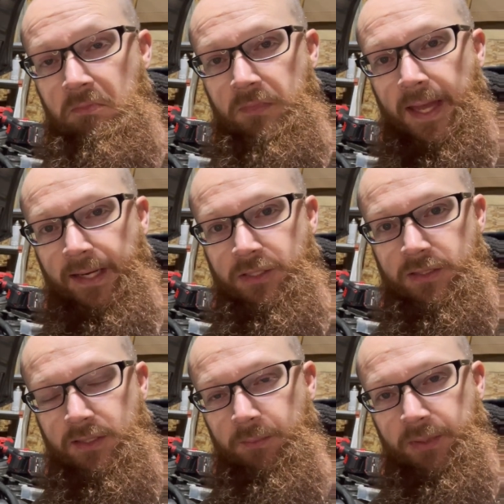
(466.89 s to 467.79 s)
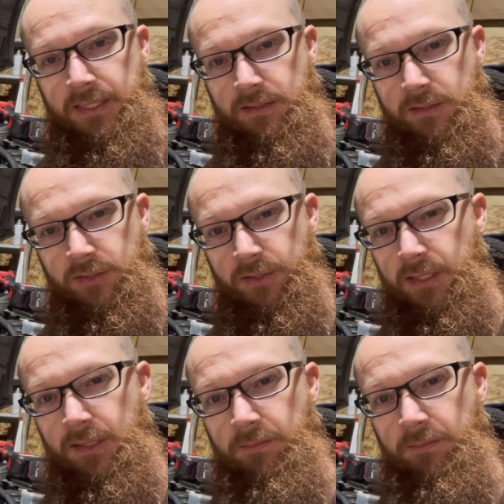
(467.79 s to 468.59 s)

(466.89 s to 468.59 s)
that just completes the circuit.